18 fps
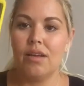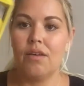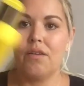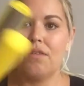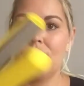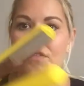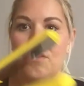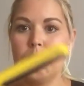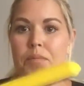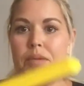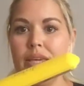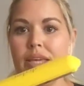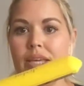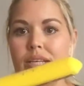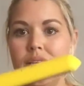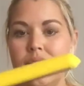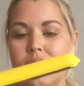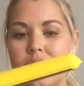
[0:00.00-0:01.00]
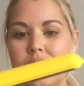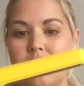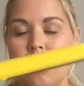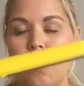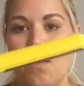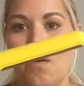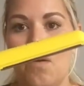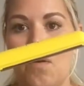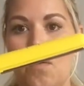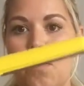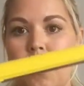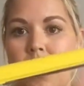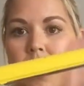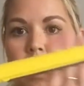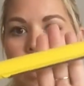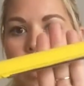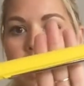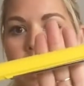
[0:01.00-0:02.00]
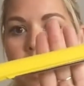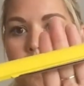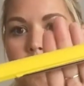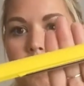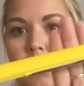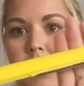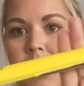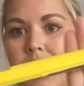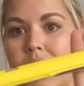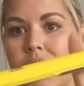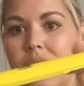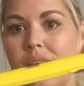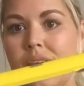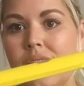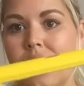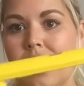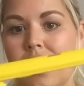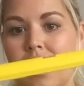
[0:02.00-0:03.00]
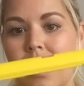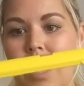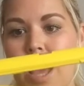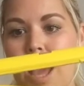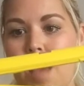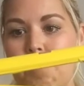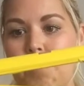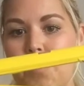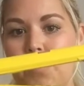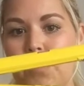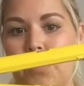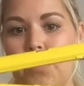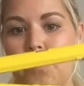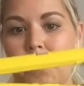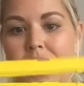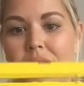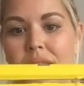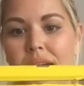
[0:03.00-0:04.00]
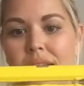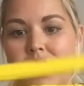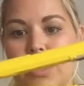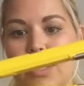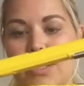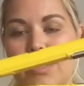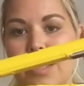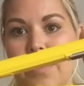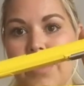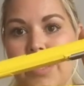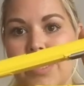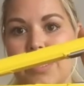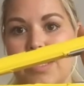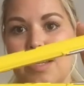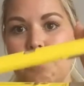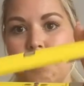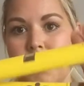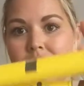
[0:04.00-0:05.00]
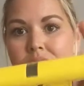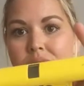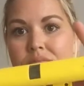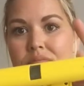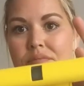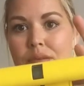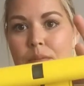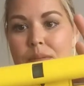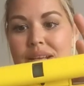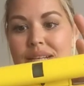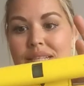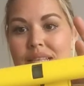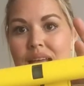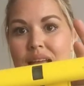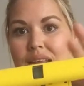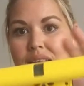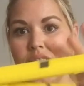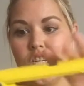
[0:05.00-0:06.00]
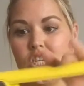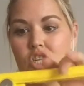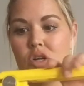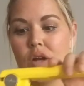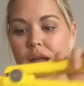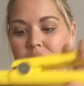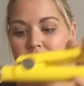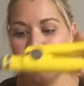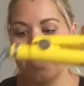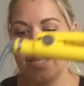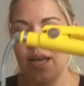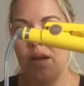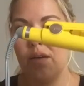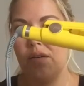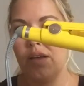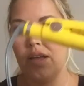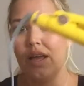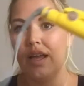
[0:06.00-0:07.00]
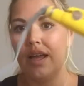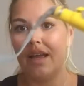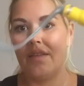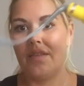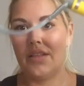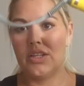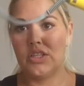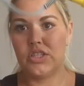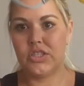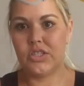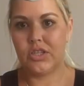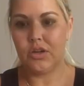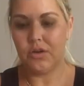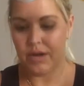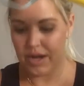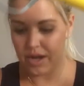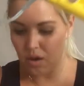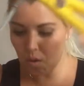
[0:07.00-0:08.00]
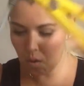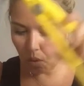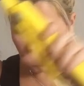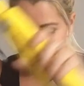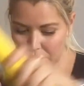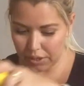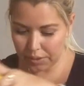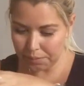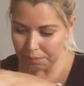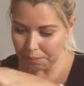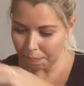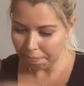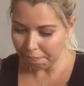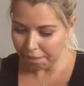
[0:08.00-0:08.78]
for me. So I'm really happy with the way that looks. I think it's gonna be good. I'm excited to try this out. And then just the gray cord.